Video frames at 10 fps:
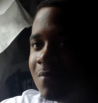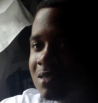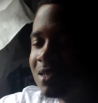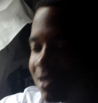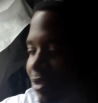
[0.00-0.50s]

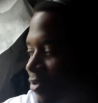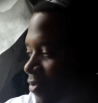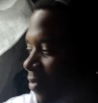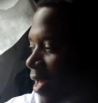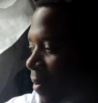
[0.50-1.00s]
He's a good dude.
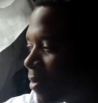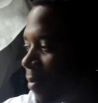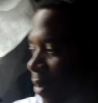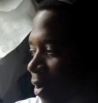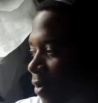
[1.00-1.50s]
We had him
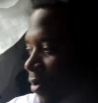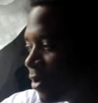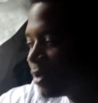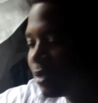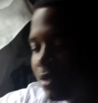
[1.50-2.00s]
come out.
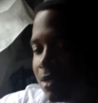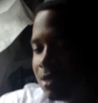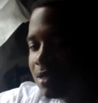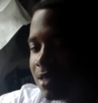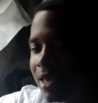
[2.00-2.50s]

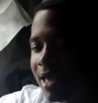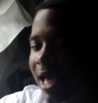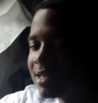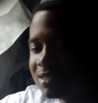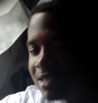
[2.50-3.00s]
Yeah,